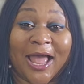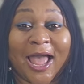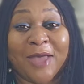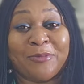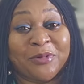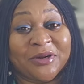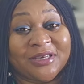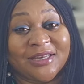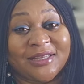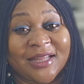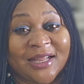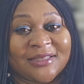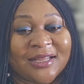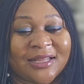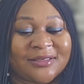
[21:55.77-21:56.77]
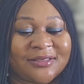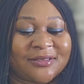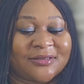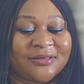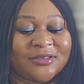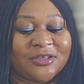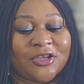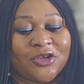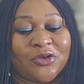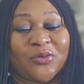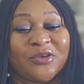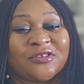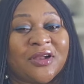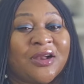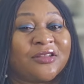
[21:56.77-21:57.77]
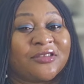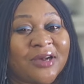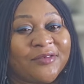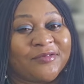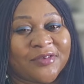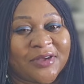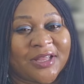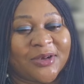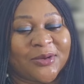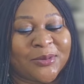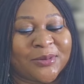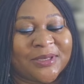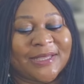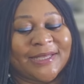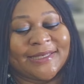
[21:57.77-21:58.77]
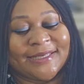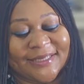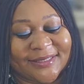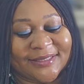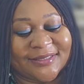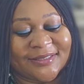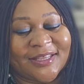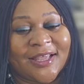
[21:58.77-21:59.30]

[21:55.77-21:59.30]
I predicted that he was going to travel alone. He did.